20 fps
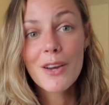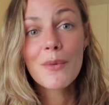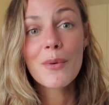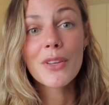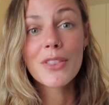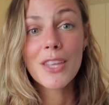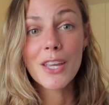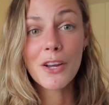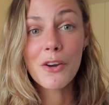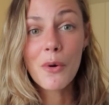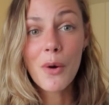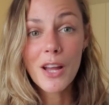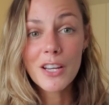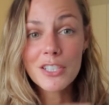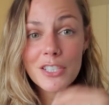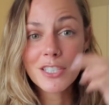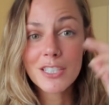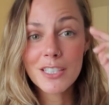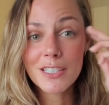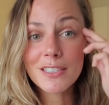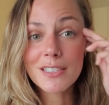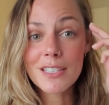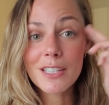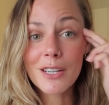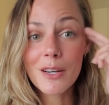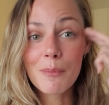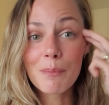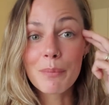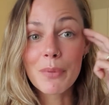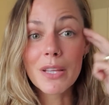What they question is
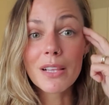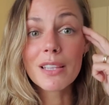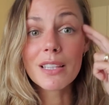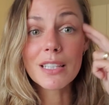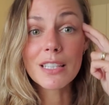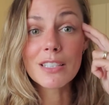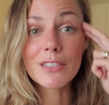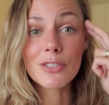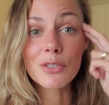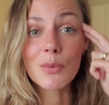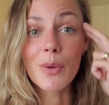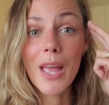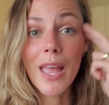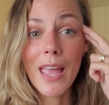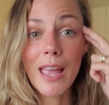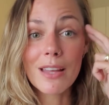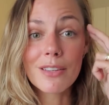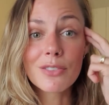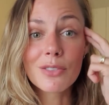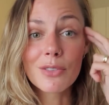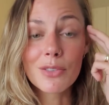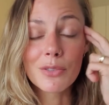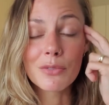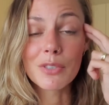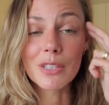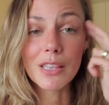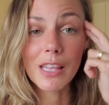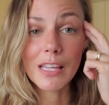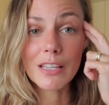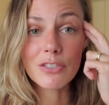their ability to handle the
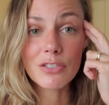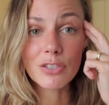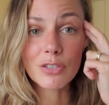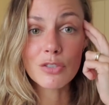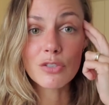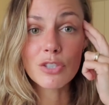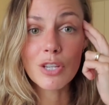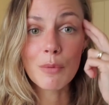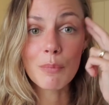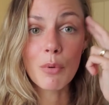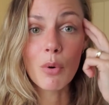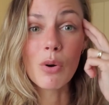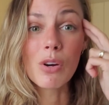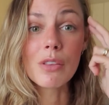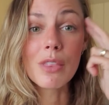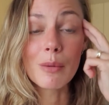relationship or